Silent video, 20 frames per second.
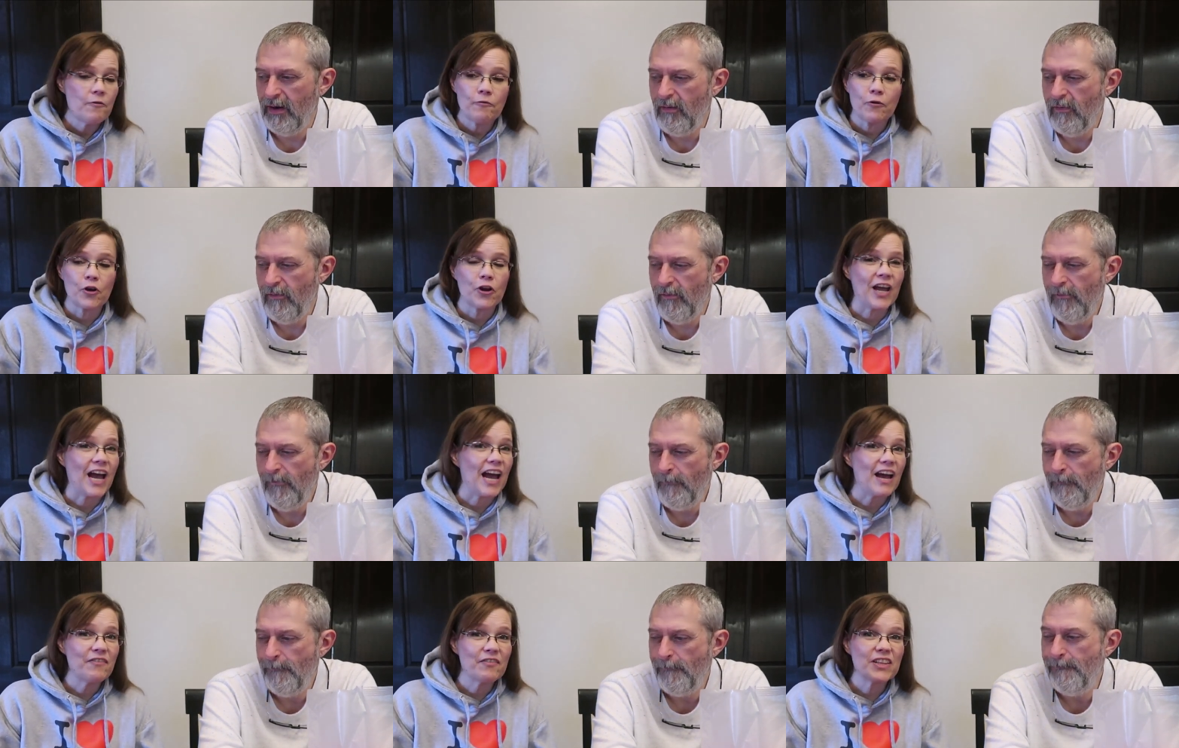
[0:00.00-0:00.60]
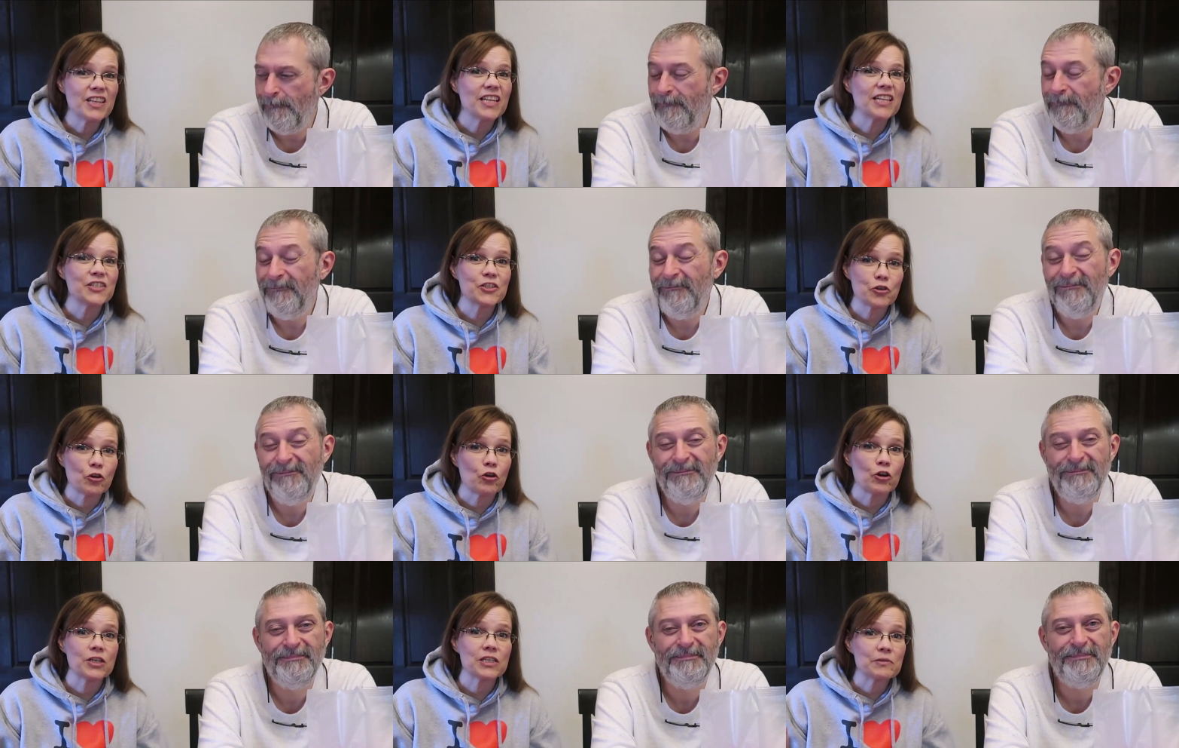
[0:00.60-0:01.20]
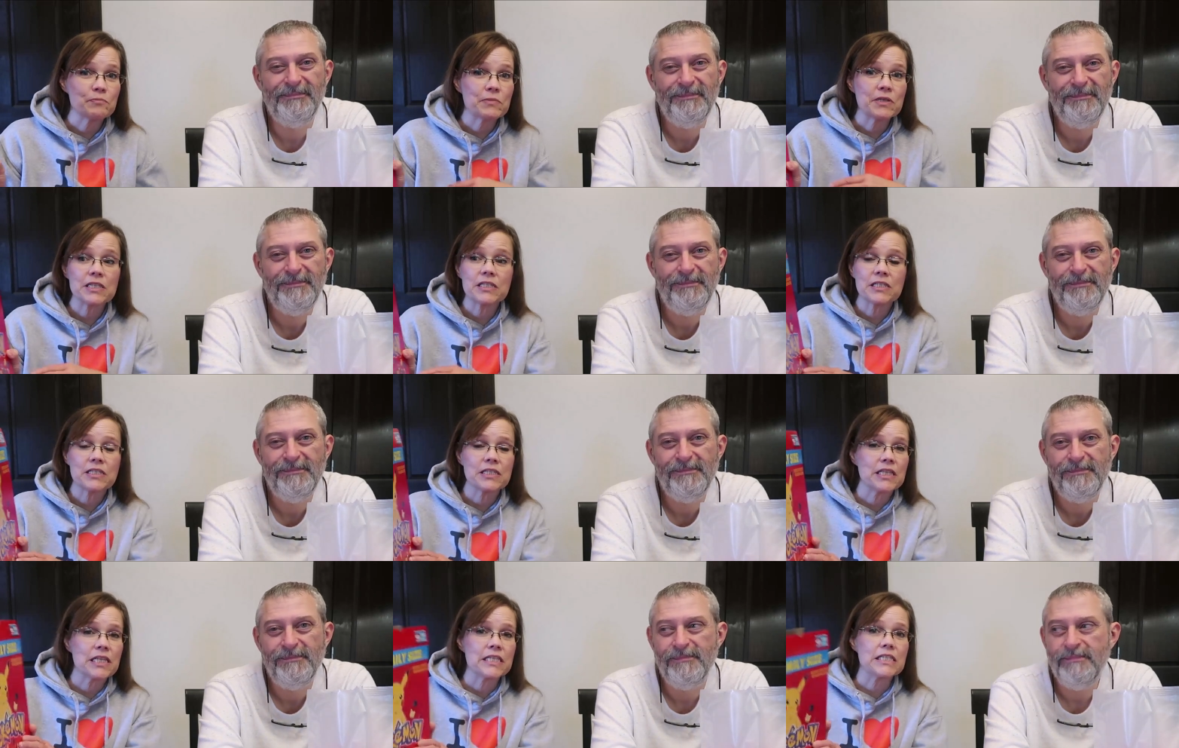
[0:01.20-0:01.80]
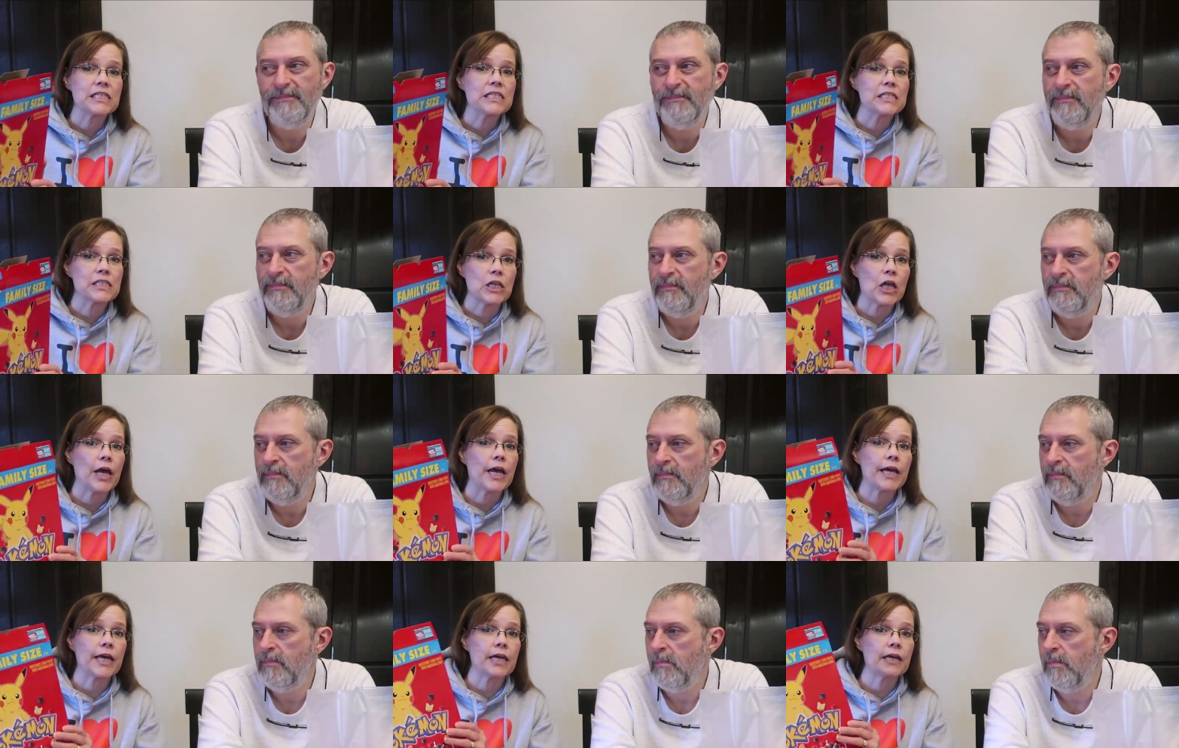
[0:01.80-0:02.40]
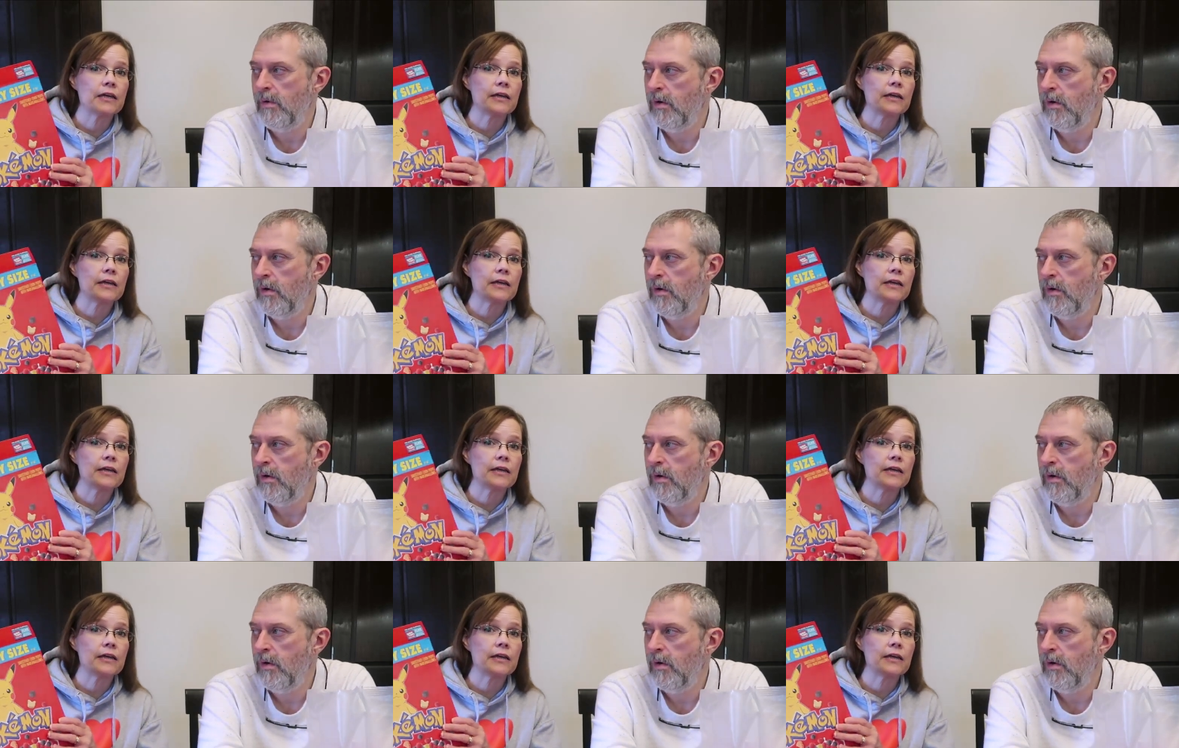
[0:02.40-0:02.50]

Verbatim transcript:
Speaker 1: For Gavin this Christmas, this is like,